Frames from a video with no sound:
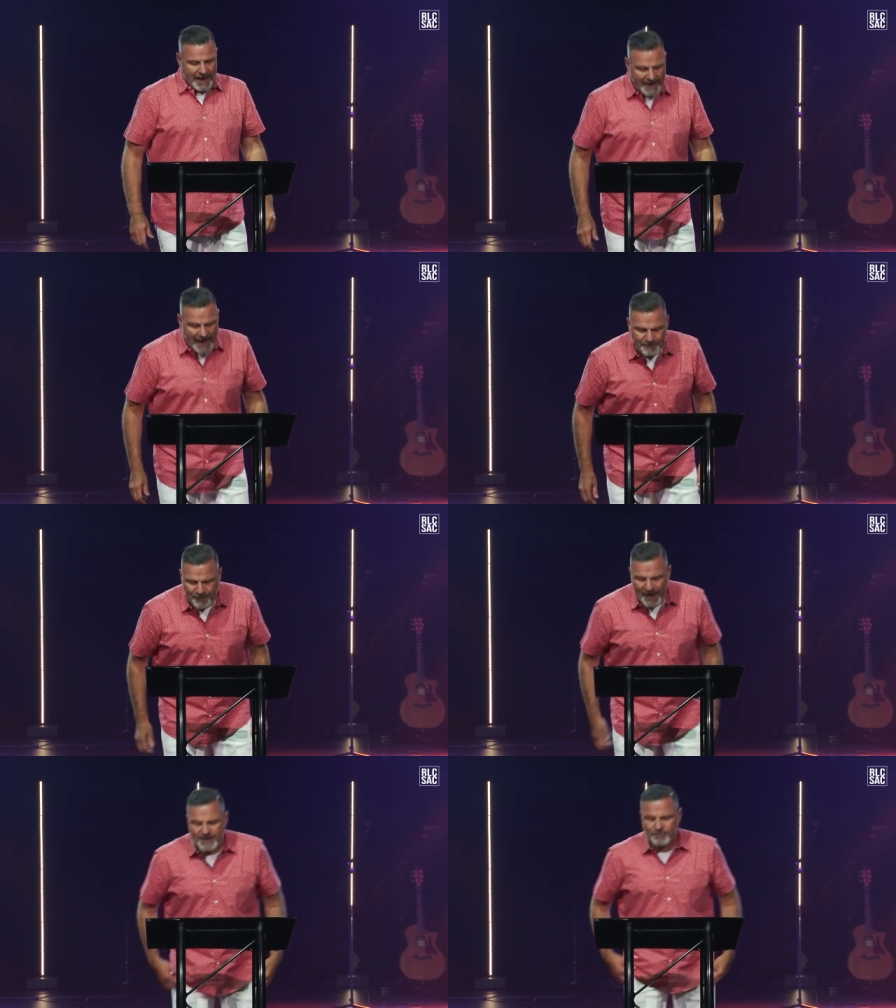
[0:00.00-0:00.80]
And I
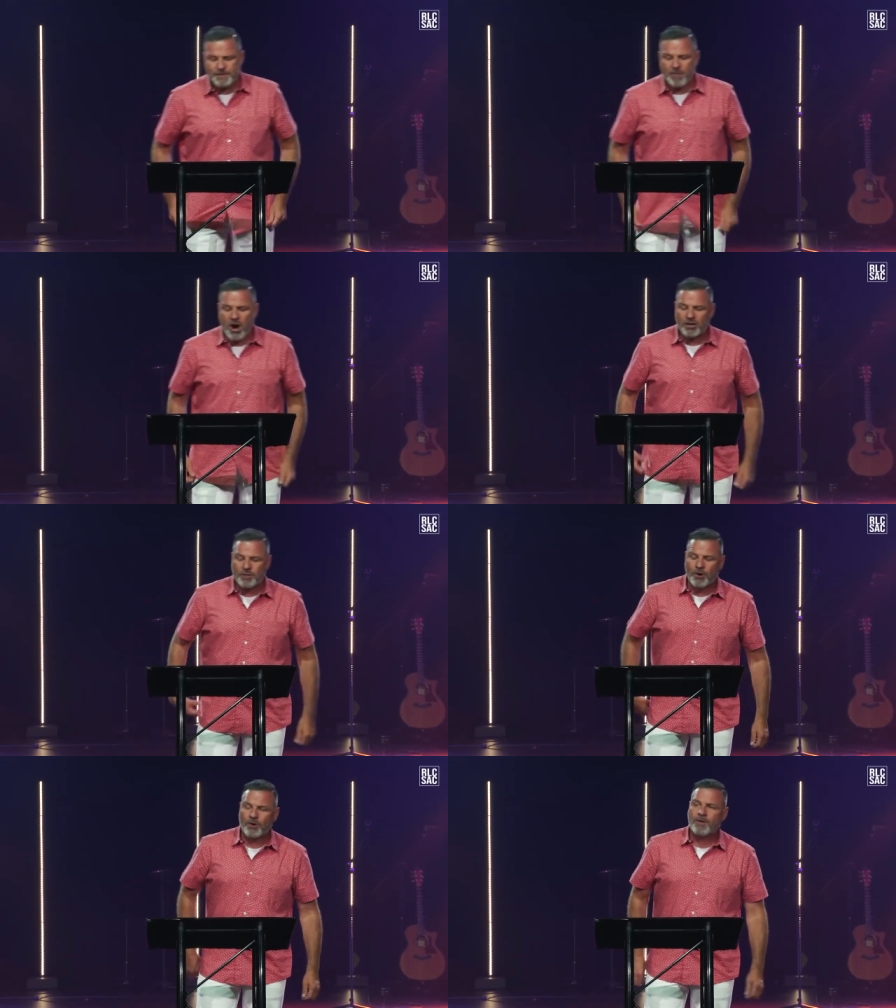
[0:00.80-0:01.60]
find it
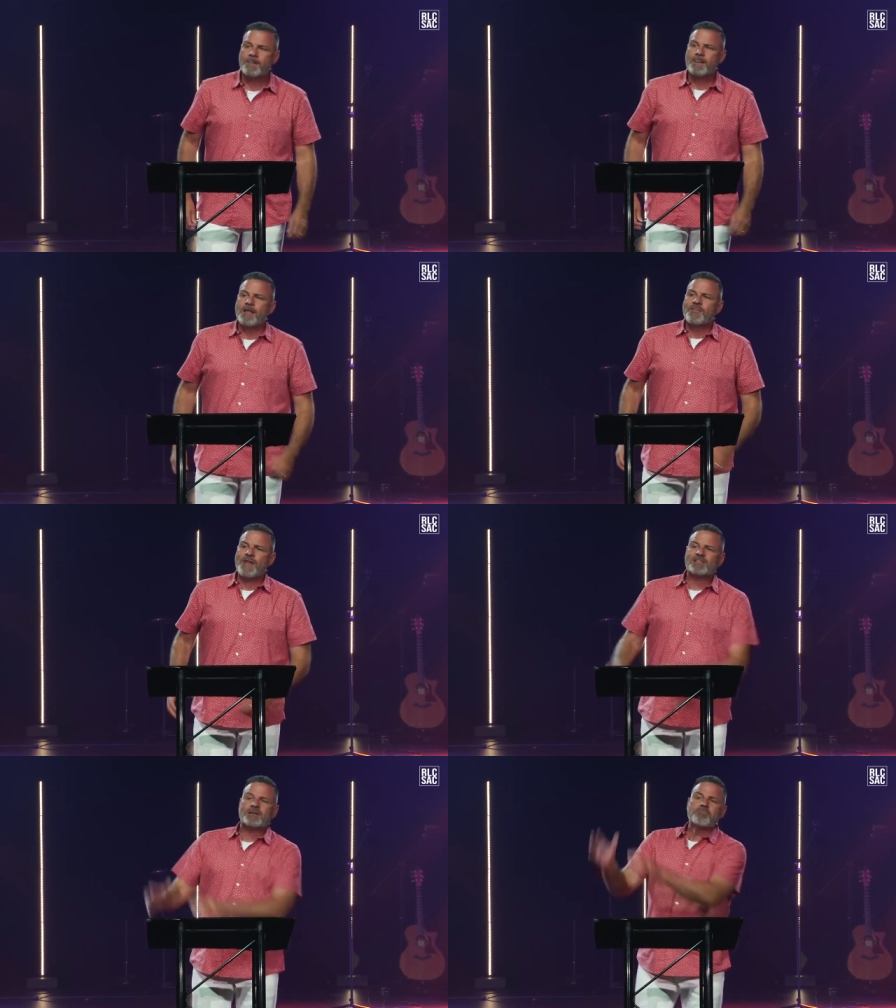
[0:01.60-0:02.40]
remarkable
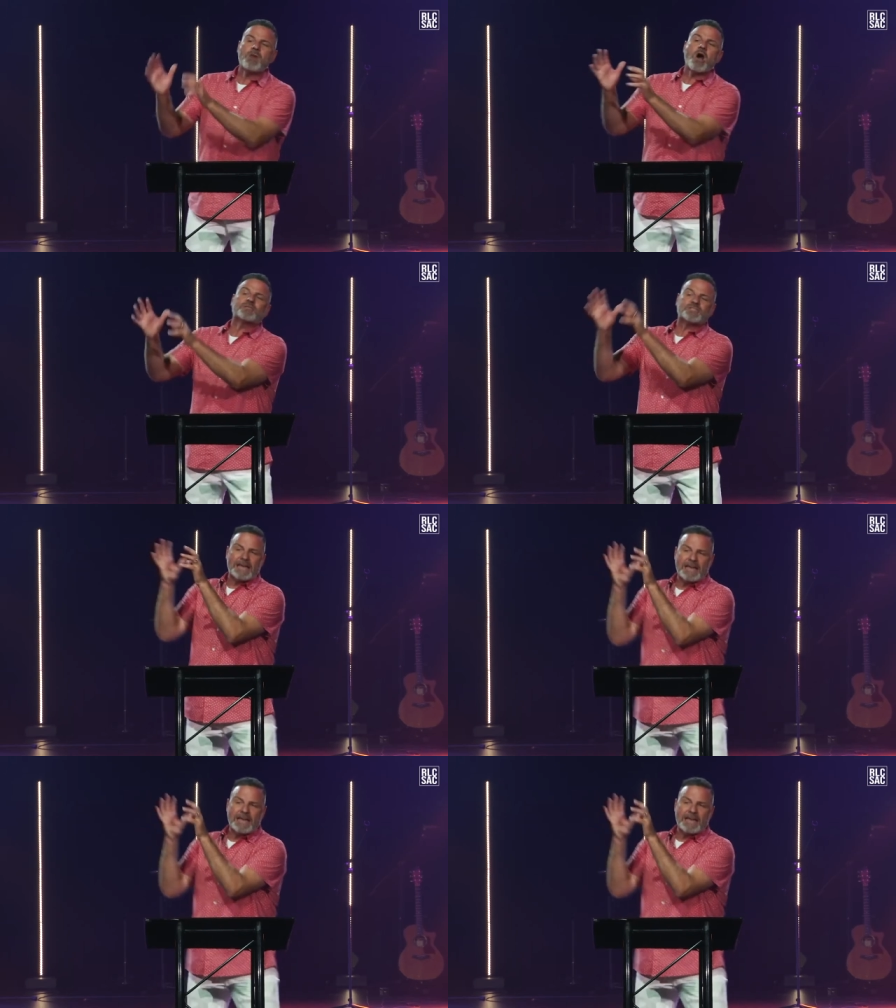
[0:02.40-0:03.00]
that the most